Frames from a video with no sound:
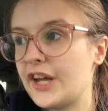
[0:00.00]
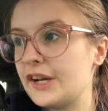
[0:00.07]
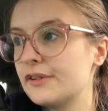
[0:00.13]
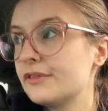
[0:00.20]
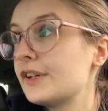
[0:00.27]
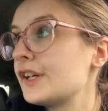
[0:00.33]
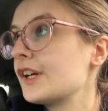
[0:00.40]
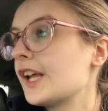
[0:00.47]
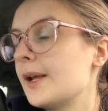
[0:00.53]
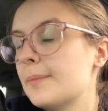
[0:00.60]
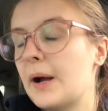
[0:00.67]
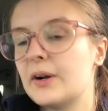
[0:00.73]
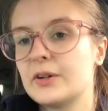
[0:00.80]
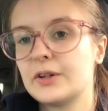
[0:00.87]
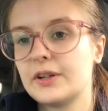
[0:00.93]
Saddle fitter came
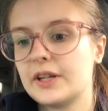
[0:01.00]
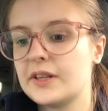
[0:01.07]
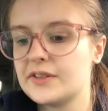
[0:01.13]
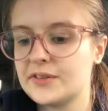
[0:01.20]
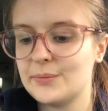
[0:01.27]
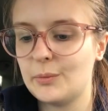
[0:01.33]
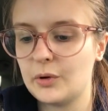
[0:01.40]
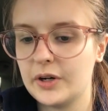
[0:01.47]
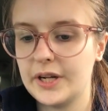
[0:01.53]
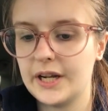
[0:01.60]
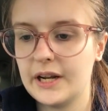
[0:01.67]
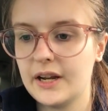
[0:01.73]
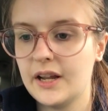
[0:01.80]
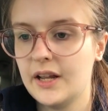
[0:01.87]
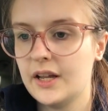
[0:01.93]
out early this
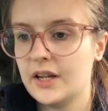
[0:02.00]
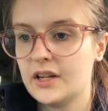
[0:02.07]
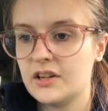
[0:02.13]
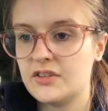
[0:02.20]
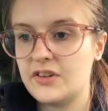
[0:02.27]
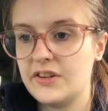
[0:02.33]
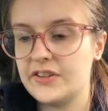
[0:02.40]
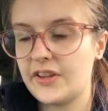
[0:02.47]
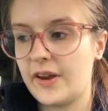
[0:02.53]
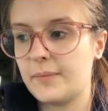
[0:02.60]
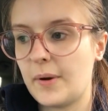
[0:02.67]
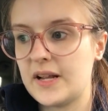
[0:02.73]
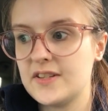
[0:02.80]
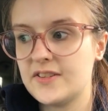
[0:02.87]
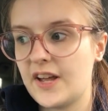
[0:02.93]
morning. She said
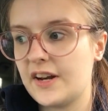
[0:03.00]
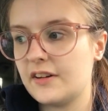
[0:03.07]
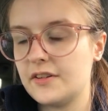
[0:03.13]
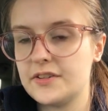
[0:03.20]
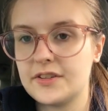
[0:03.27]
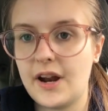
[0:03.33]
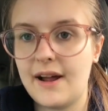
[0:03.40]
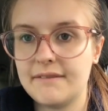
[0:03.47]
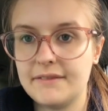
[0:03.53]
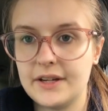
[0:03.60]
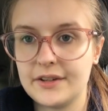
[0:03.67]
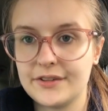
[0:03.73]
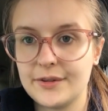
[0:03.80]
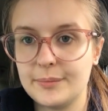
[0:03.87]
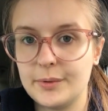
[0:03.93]
my saddle is not
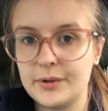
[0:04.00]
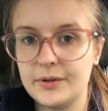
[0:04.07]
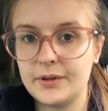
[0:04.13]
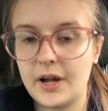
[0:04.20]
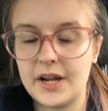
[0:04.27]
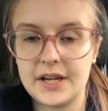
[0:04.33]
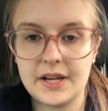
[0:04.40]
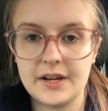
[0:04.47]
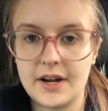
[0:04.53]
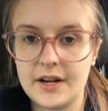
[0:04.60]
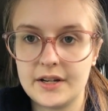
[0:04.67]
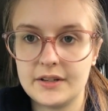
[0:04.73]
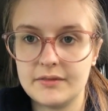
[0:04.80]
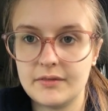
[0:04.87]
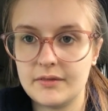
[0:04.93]
fixable. I cannot
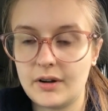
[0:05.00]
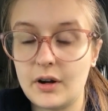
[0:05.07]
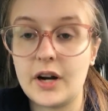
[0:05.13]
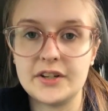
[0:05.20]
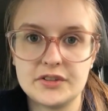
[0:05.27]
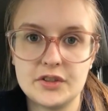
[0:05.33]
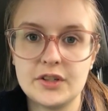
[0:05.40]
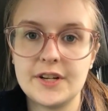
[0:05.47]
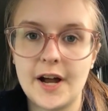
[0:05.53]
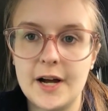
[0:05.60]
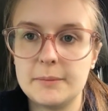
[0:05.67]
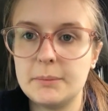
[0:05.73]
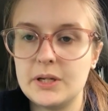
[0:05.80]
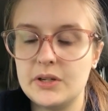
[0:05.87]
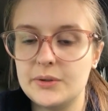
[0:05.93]
or I should
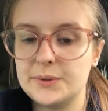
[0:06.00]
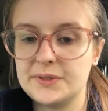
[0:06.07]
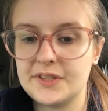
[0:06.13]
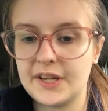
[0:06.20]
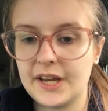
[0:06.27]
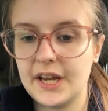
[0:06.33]
not be using